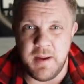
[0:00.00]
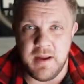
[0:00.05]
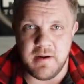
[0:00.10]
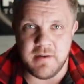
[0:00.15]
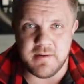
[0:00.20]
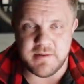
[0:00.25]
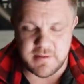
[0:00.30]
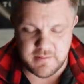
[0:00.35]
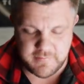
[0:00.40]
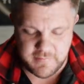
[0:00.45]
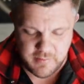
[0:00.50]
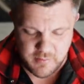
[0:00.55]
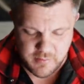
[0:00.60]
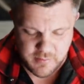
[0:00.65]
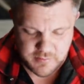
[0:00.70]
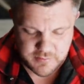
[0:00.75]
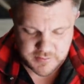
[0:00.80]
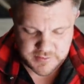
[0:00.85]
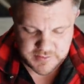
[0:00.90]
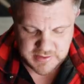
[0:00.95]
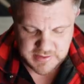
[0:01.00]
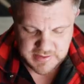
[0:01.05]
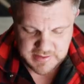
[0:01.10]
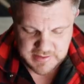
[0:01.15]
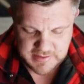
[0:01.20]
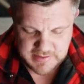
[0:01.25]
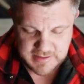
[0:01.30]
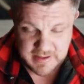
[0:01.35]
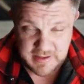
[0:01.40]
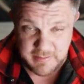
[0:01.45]
pairs of those.
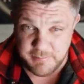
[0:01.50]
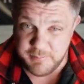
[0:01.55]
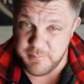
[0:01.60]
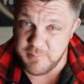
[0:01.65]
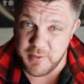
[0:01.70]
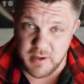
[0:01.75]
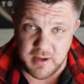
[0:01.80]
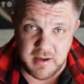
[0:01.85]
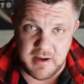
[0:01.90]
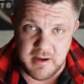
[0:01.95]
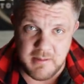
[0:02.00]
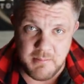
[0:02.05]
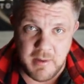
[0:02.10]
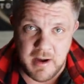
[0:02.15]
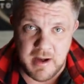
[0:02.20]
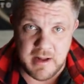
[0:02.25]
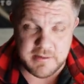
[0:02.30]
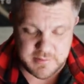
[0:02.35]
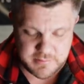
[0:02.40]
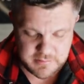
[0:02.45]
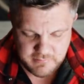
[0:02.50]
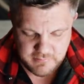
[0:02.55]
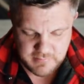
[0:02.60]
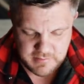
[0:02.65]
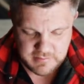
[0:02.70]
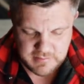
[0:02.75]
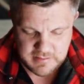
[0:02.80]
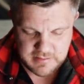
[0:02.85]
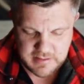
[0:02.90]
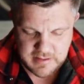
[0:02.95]
Um, great mats, so I'm
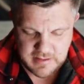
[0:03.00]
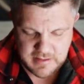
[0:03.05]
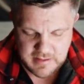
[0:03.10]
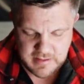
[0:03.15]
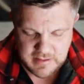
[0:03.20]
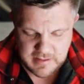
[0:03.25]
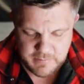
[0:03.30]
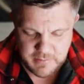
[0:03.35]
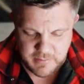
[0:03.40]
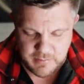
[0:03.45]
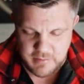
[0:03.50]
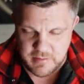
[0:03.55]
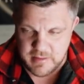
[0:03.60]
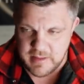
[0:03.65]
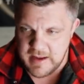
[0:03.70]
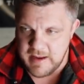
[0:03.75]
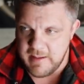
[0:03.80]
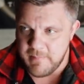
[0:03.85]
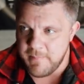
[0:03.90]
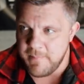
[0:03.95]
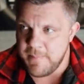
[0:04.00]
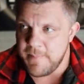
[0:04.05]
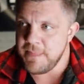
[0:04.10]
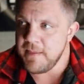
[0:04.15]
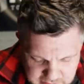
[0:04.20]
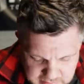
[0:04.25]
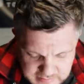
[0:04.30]
really kind of happy with them.